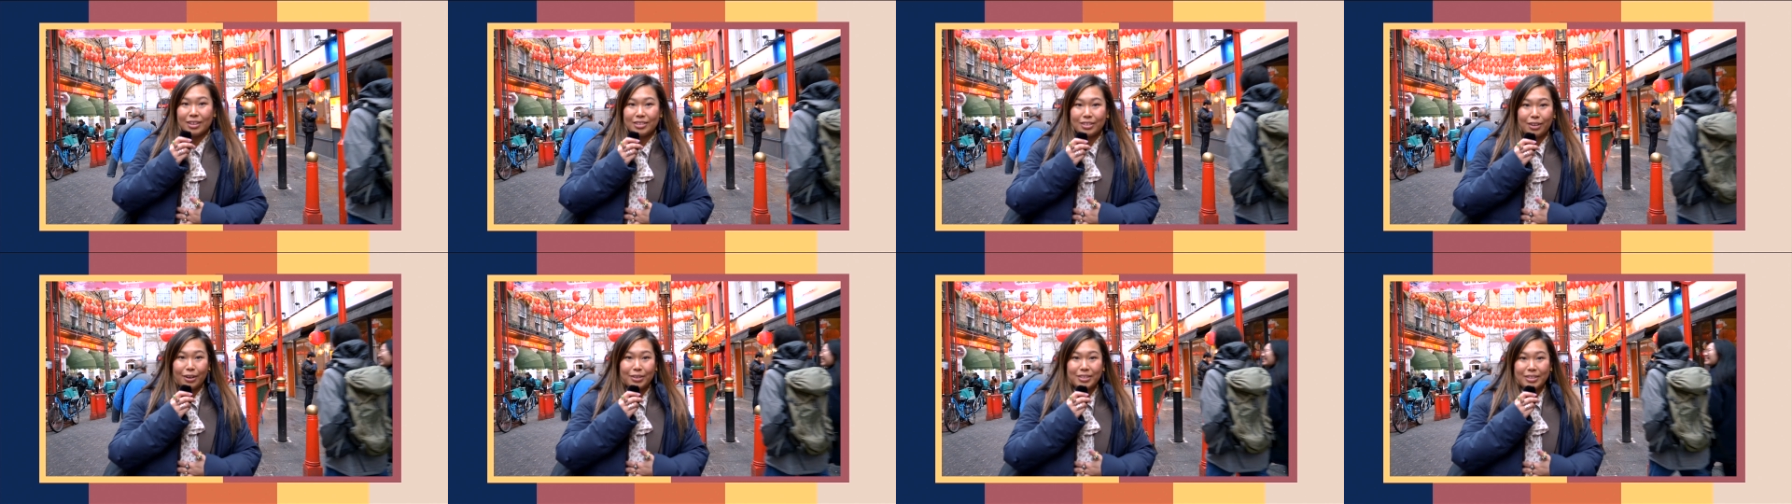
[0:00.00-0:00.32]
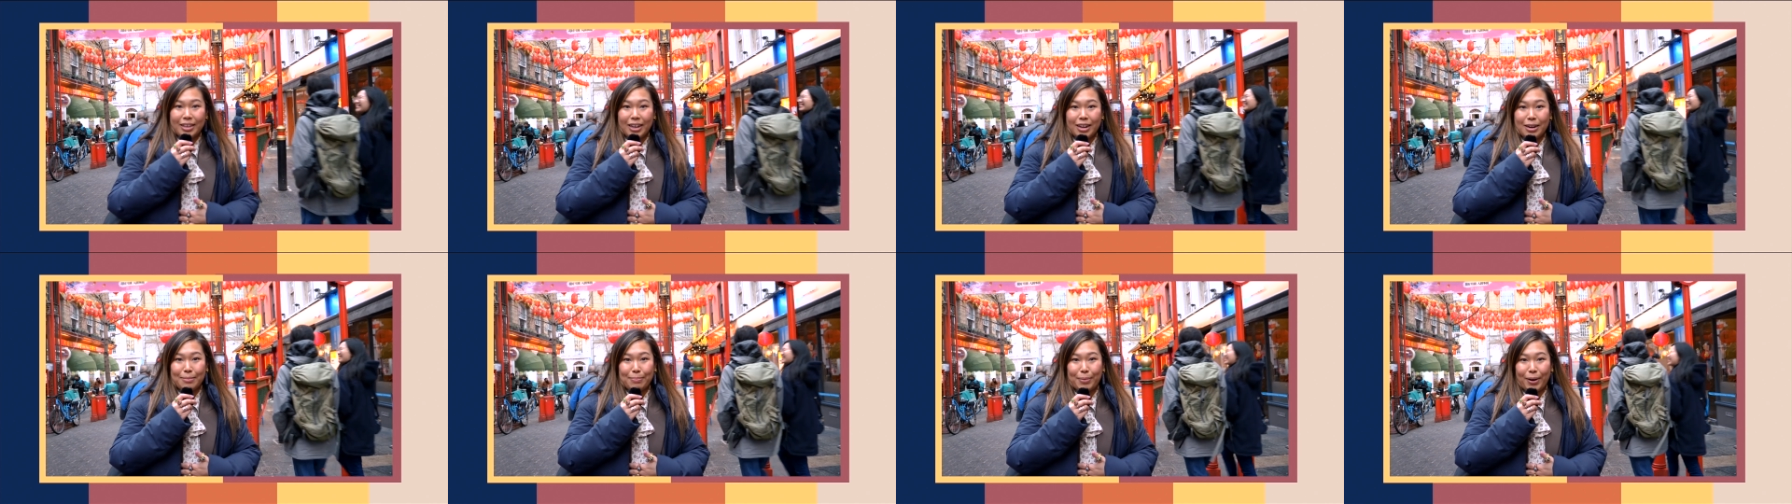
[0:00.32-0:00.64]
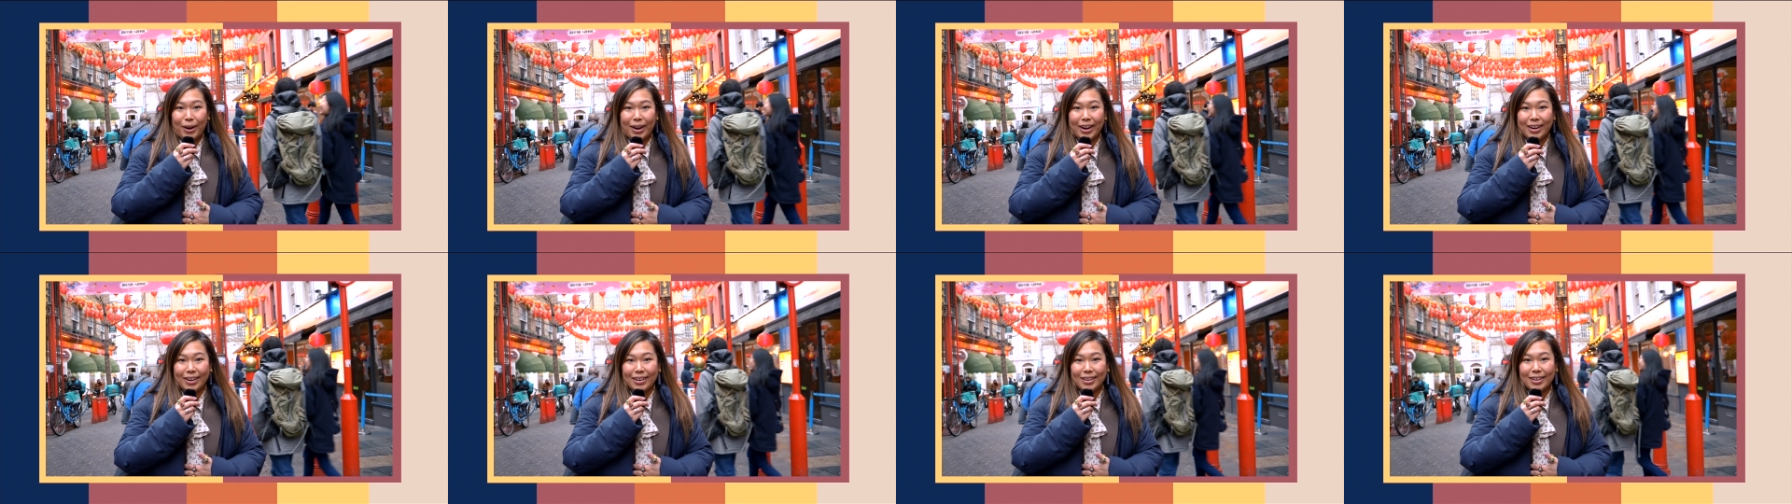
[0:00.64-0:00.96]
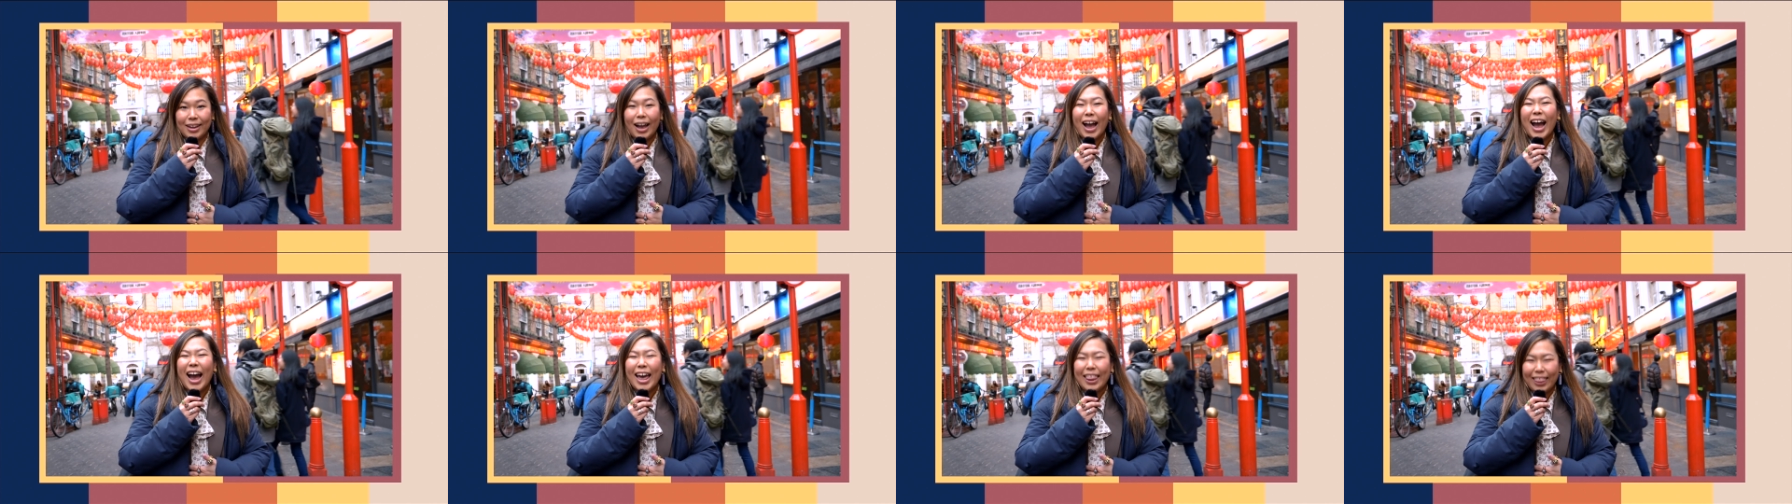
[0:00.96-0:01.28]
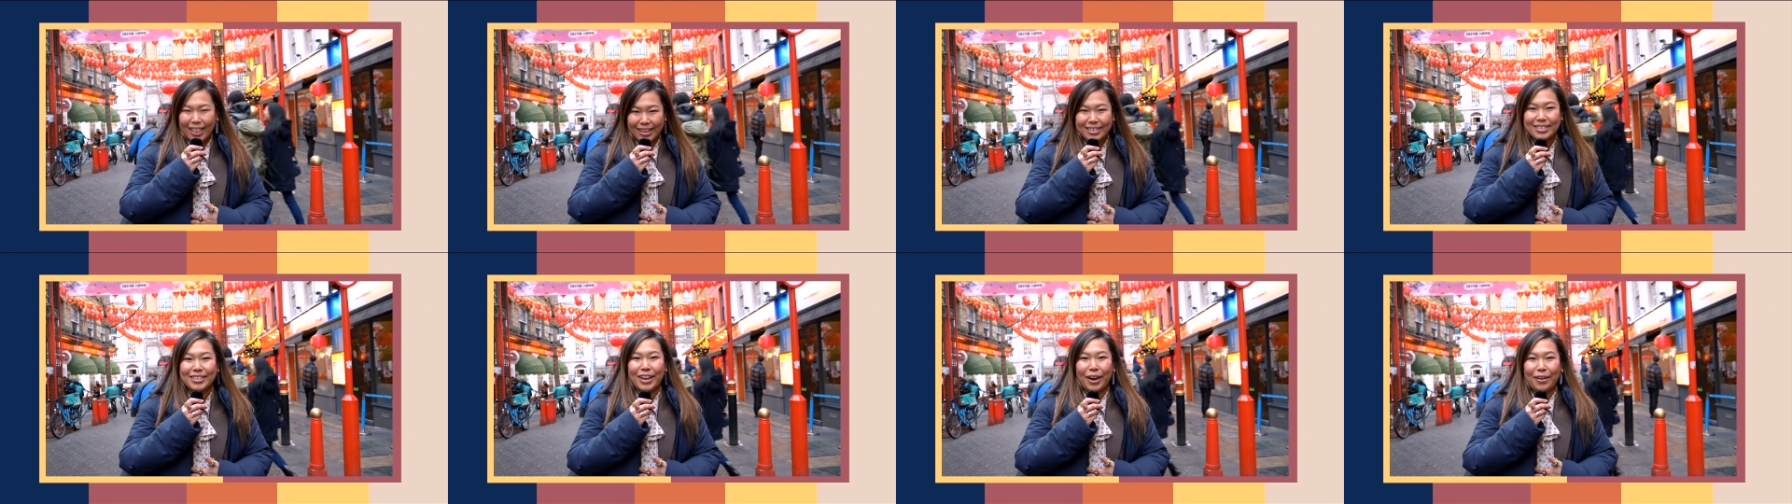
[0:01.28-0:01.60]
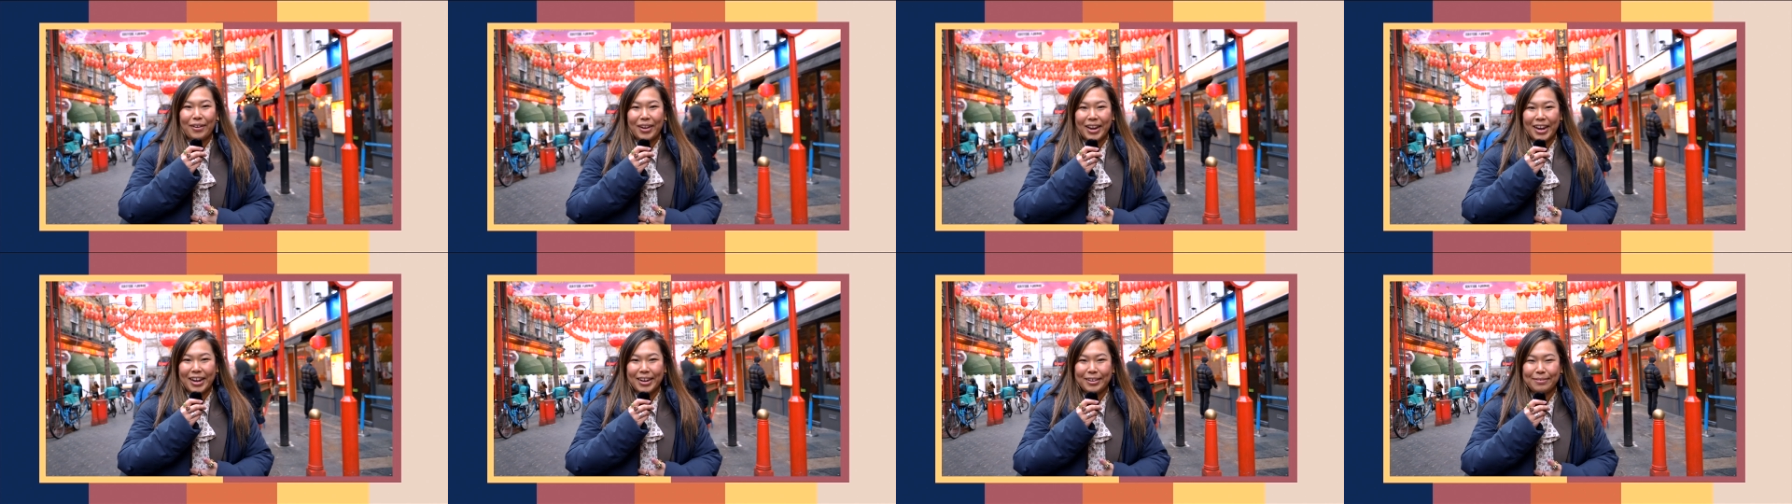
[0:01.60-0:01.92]
Let's go celebrate and let's
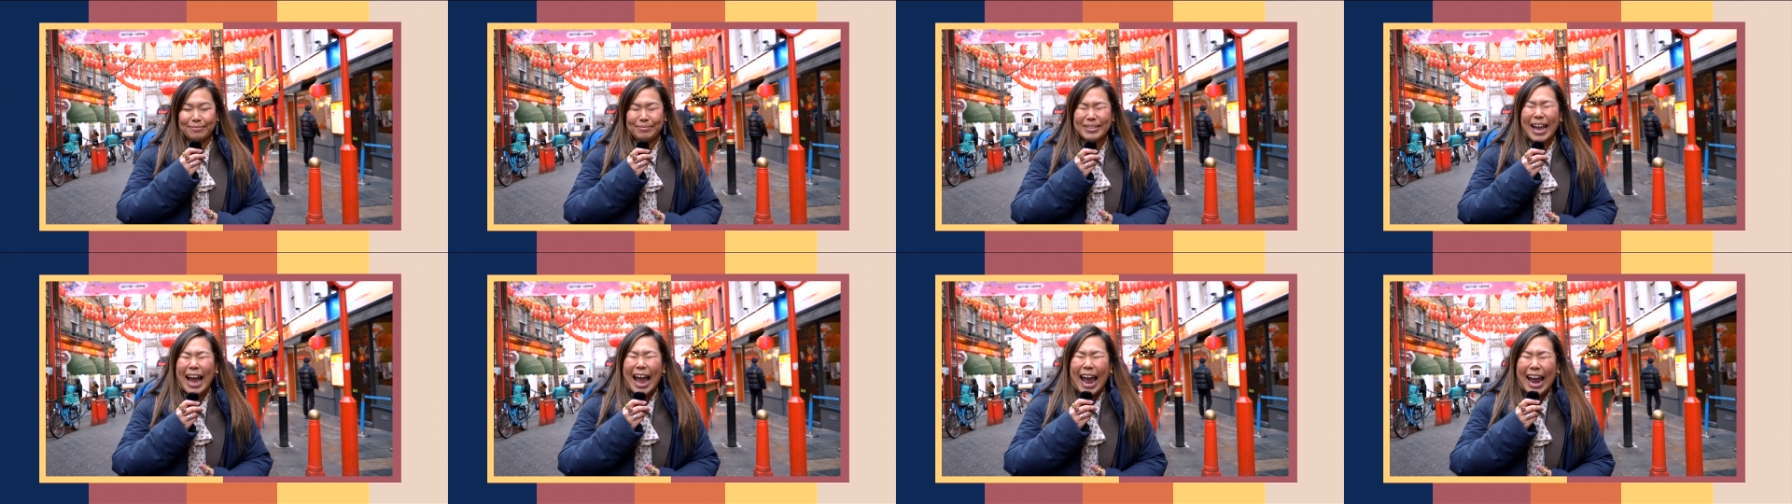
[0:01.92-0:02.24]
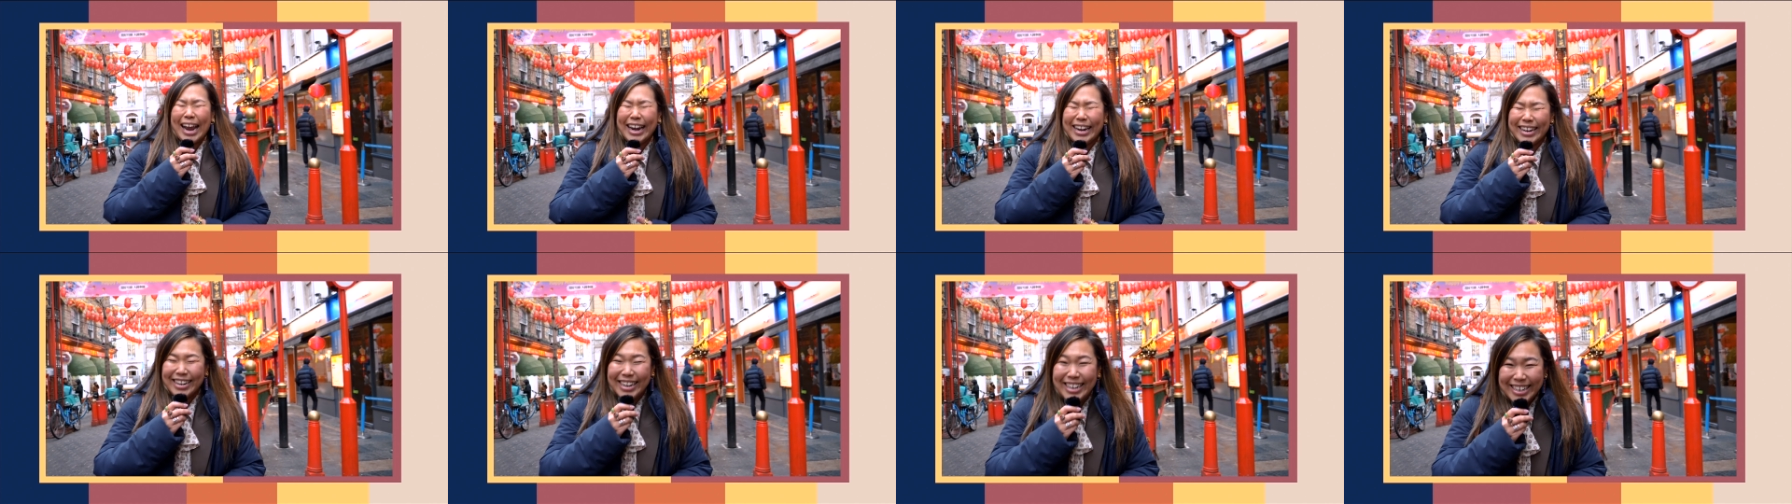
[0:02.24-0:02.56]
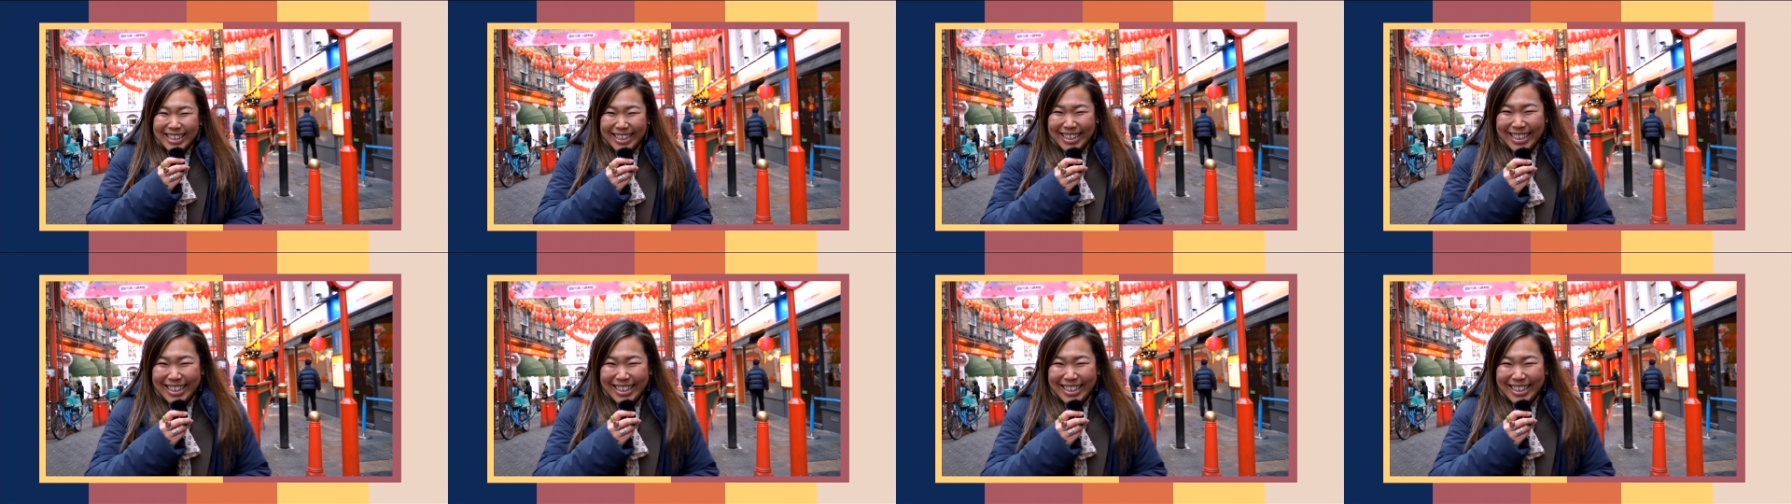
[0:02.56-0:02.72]
go eat. Yay!